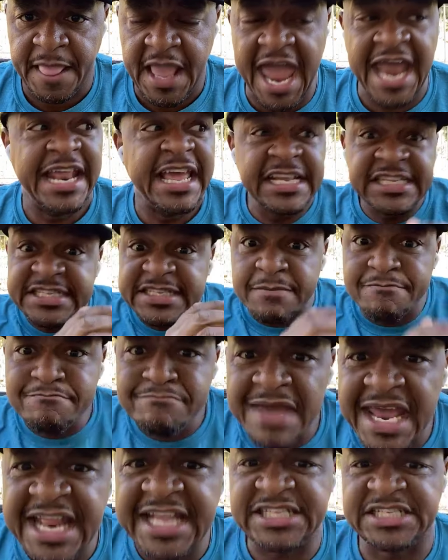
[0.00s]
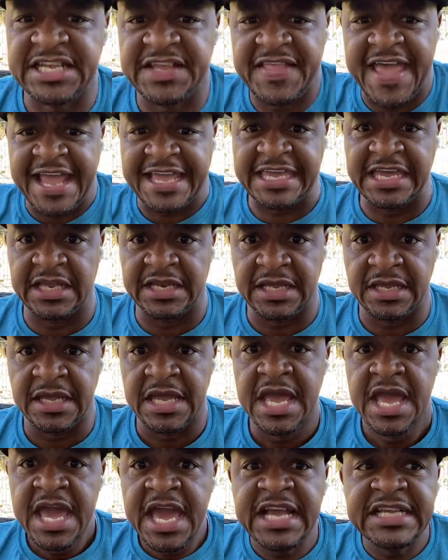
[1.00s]
And he submitted to that killing.
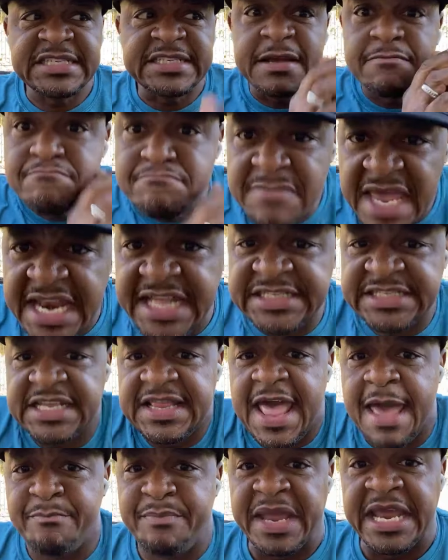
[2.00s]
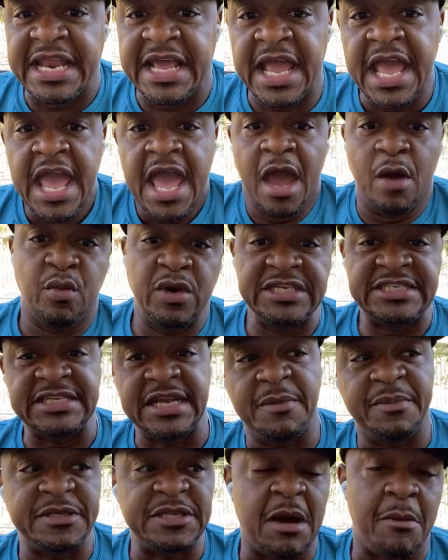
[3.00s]
He submitted to that beating. And we sit
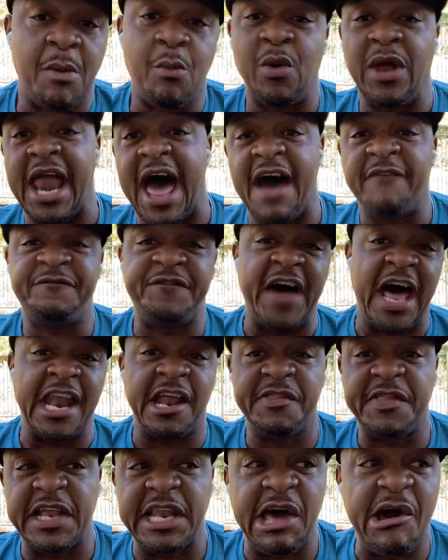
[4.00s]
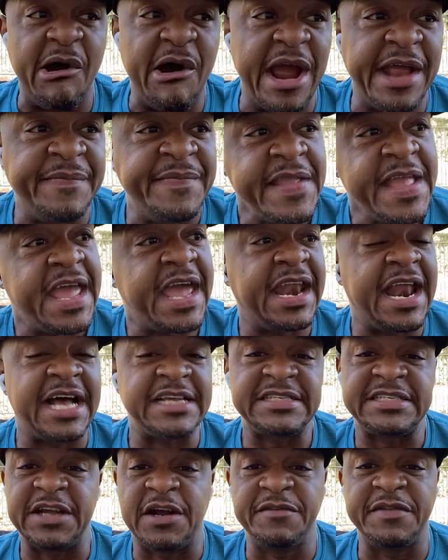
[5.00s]
up and tell him, well, I follow the Lord and I
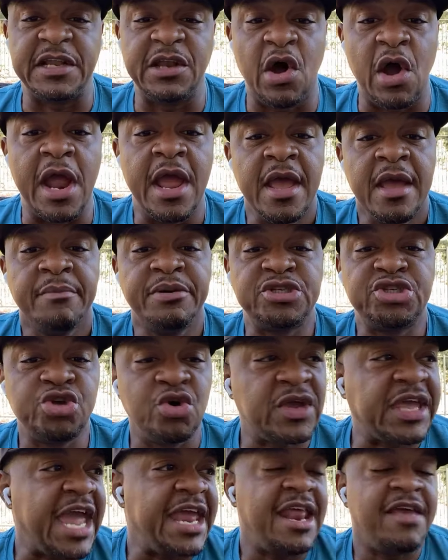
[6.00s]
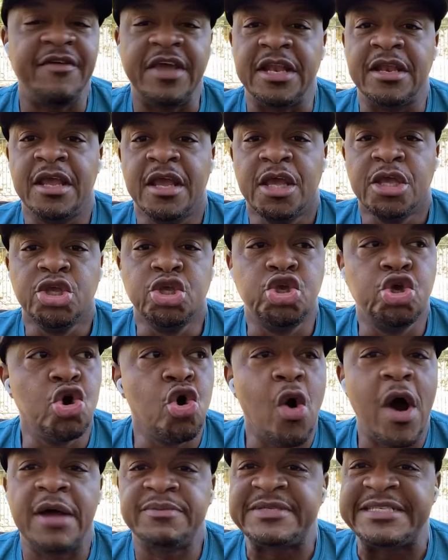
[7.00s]
serve the Lord. But you can't even,
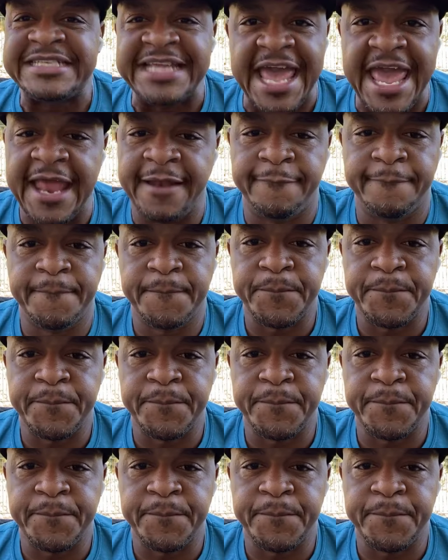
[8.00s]
you upset,